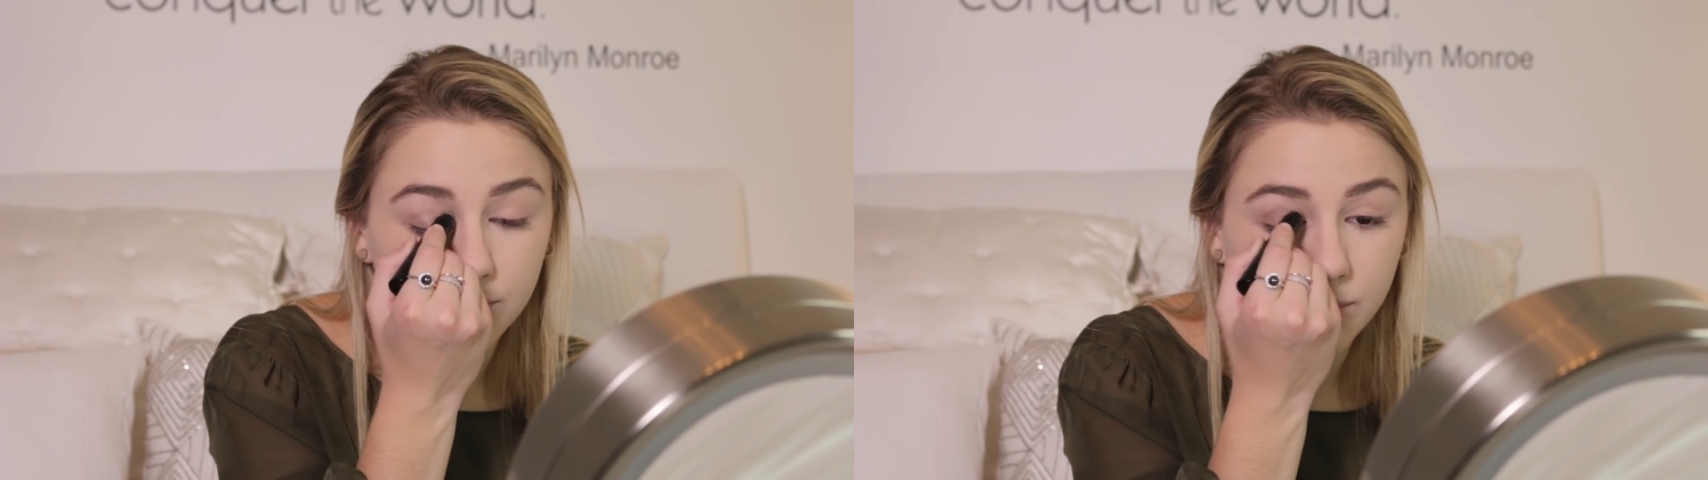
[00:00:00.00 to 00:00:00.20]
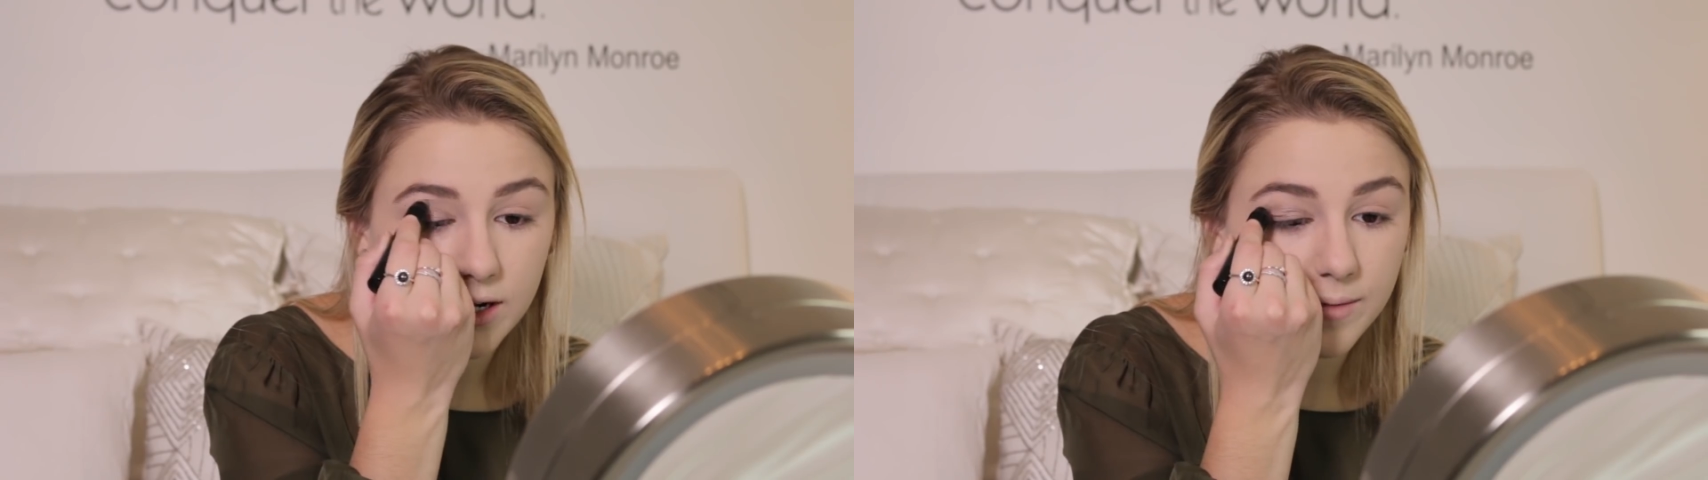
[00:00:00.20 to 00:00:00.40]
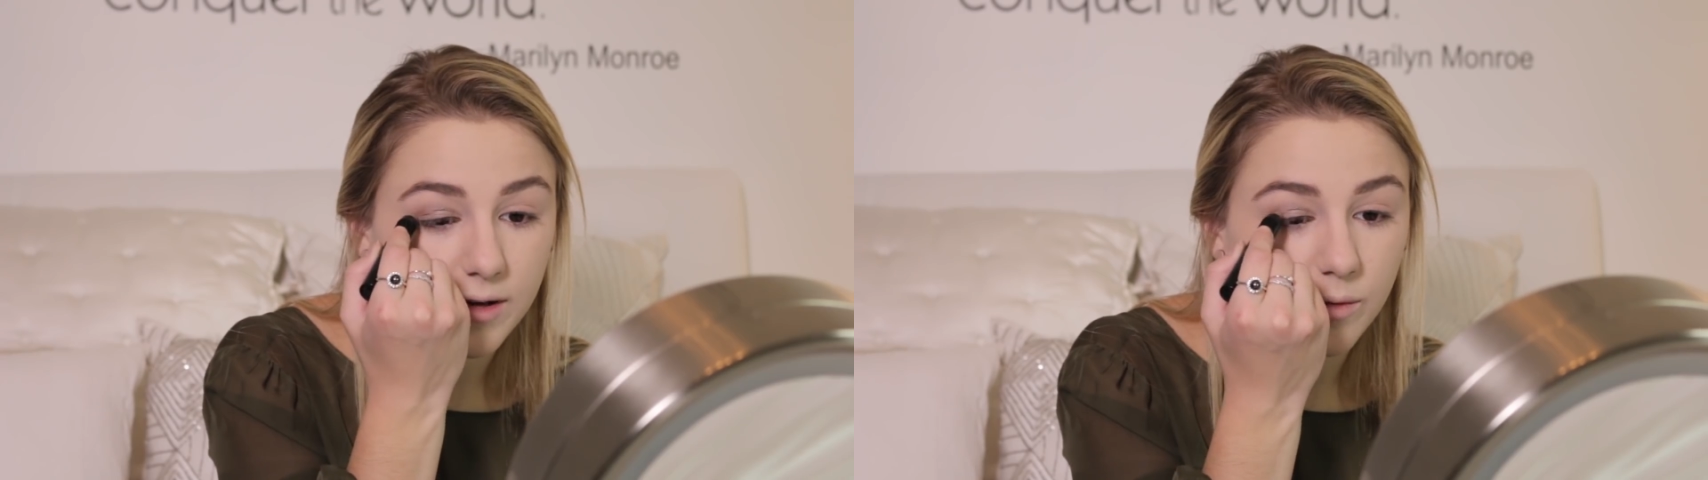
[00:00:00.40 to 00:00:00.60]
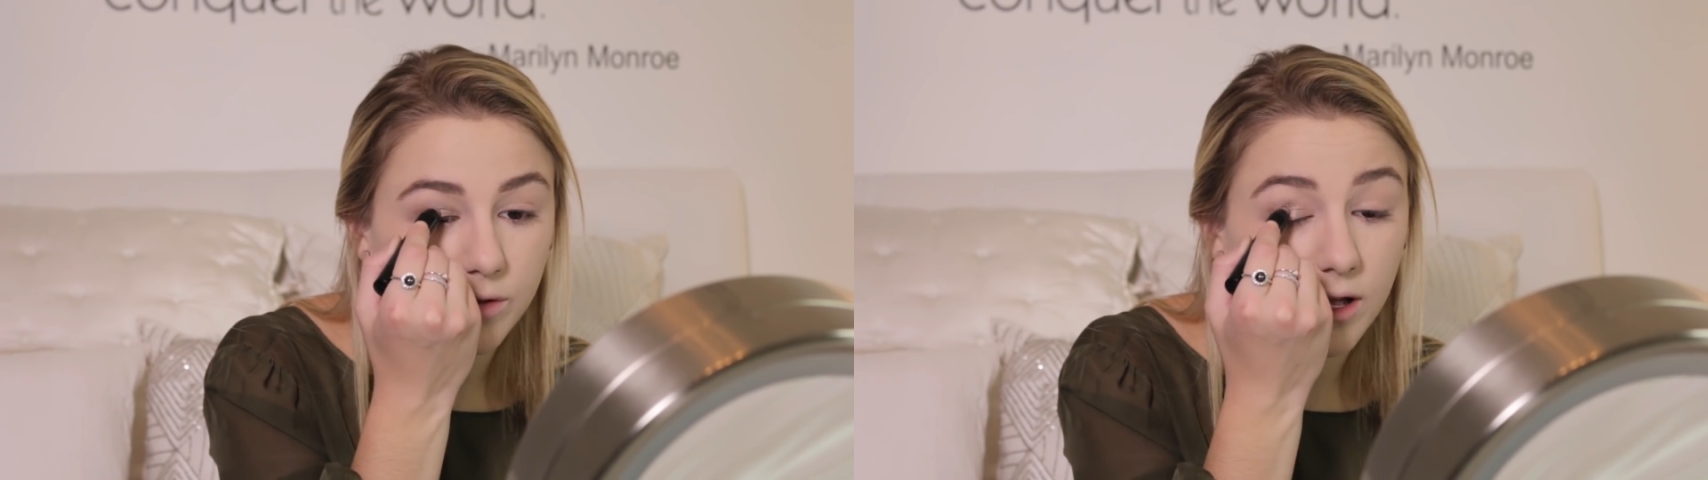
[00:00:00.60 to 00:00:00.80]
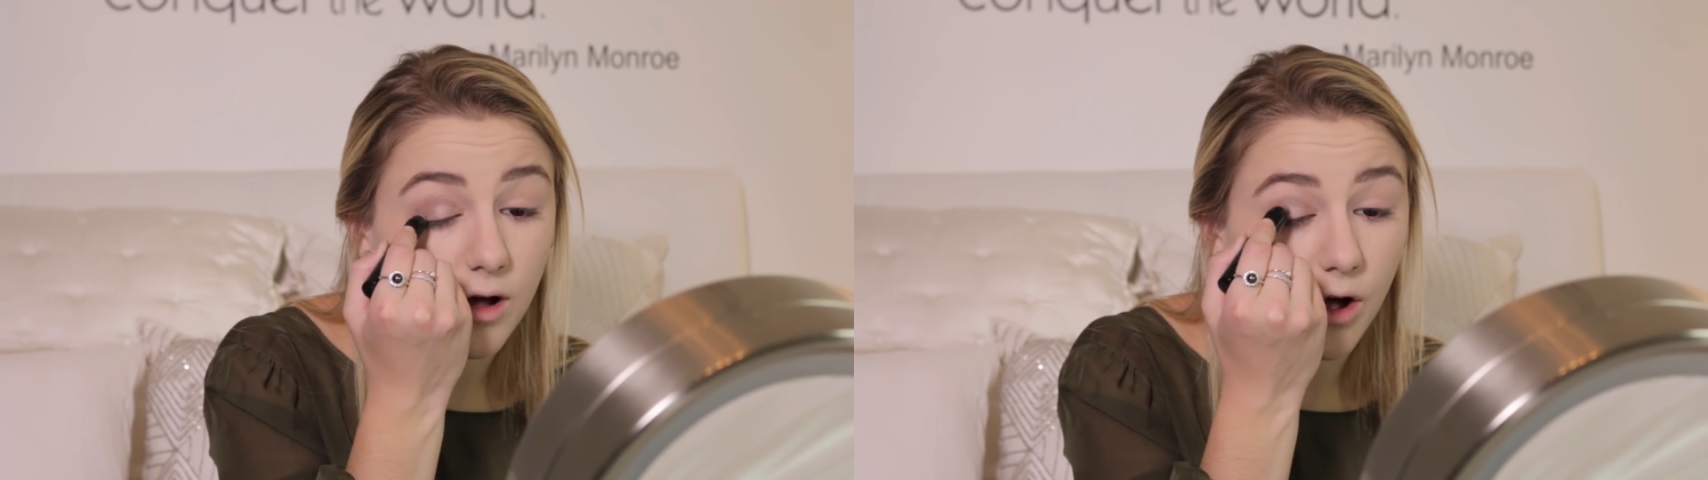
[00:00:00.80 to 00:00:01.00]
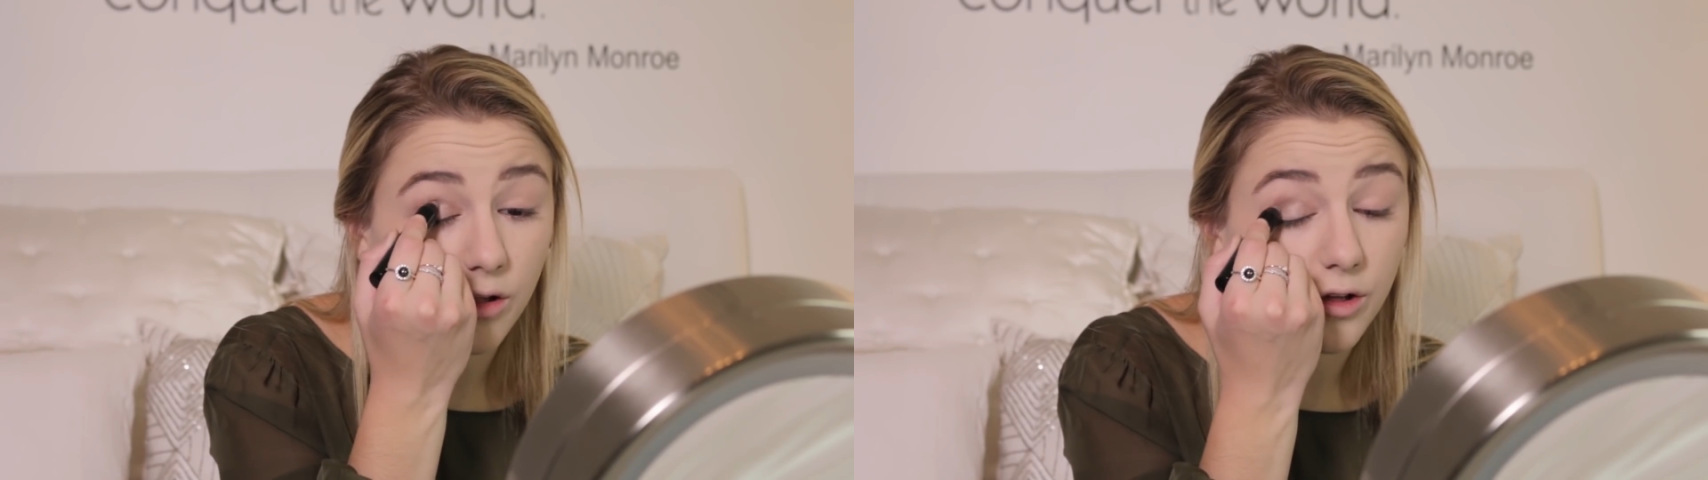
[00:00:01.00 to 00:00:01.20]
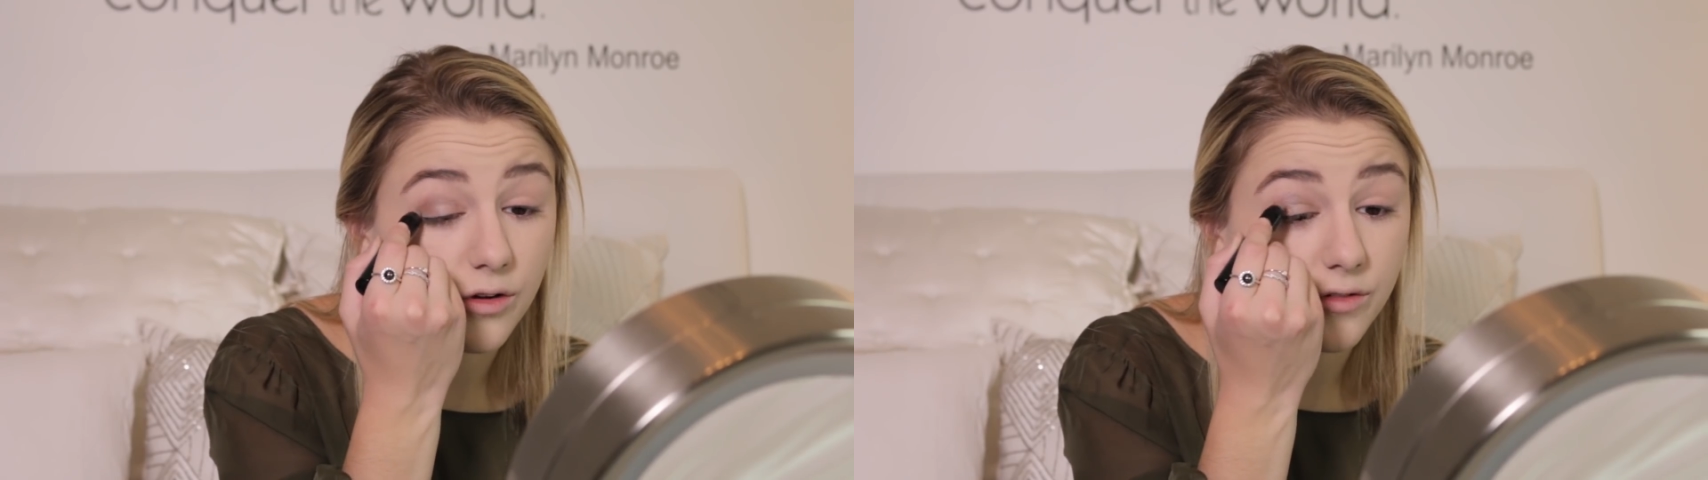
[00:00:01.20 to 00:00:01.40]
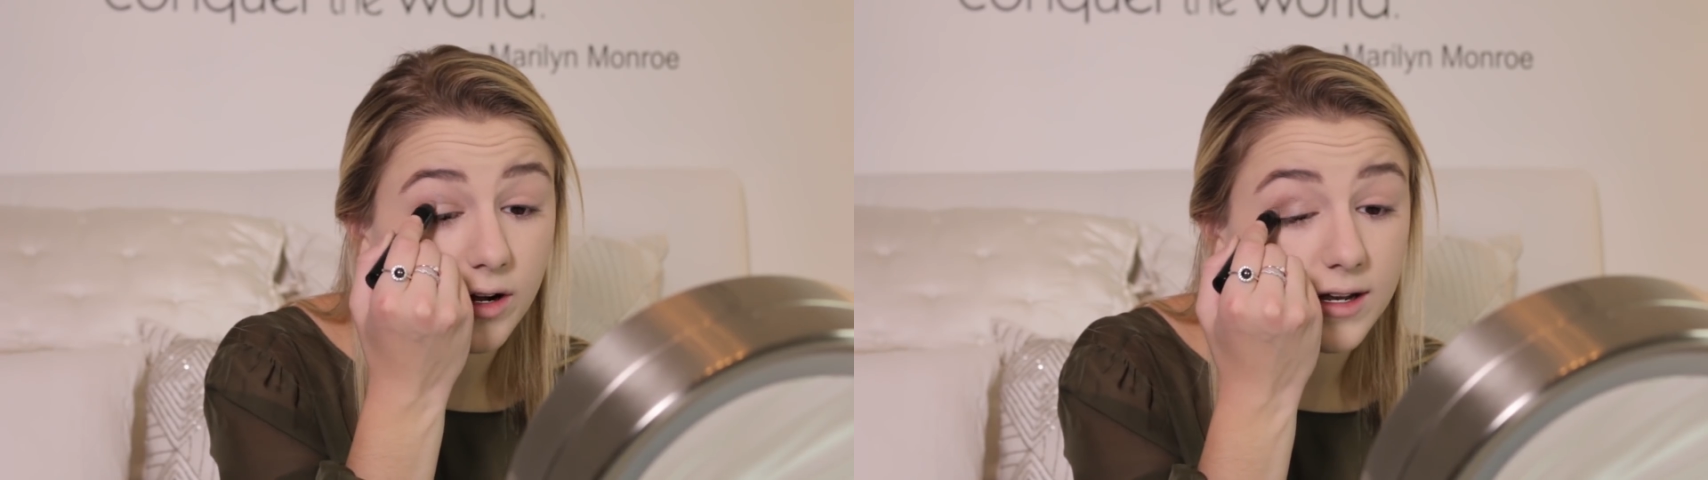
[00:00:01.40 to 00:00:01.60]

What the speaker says: Pretty much, well, not all over.